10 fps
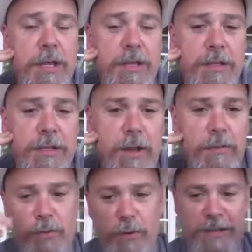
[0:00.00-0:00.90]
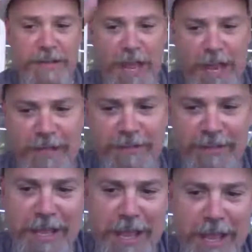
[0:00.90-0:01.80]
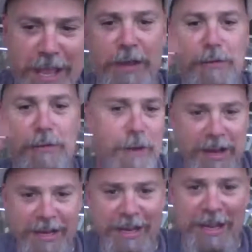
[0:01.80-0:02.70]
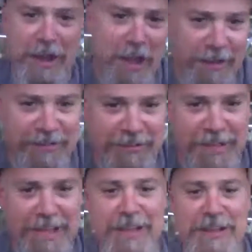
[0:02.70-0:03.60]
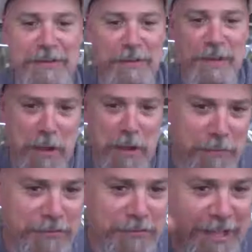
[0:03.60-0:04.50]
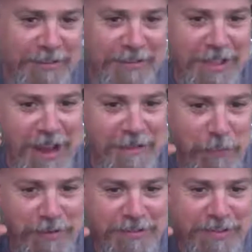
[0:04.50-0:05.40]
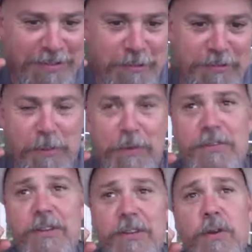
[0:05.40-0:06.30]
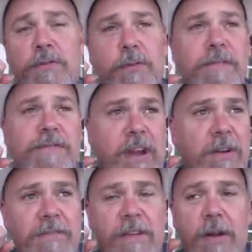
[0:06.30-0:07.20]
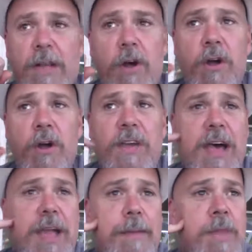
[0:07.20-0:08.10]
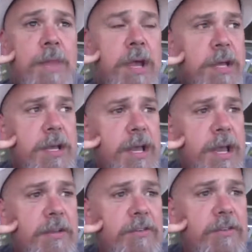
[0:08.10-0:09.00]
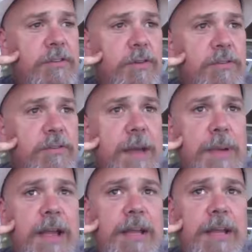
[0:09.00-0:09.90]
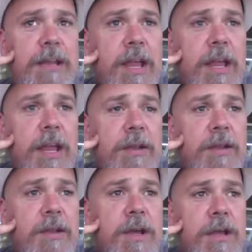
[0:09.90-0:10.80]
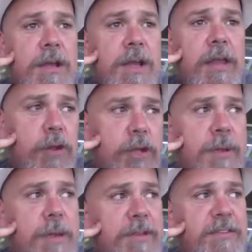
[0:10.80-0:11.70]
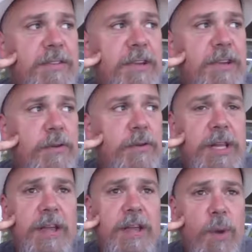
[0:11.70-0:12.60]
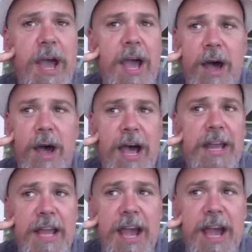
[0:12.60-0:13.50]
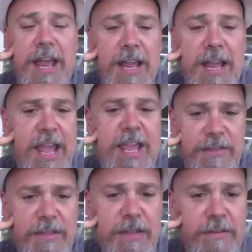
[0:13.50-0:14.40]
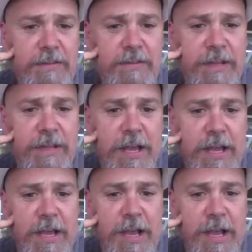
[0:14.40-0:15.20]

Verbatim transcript: you know sort of 10xing it and grinding and hustling and doing all those things that everyone says i'm supposed to do for a very very long time and to step back and and and look at my business and realize wow i i hate this hmm.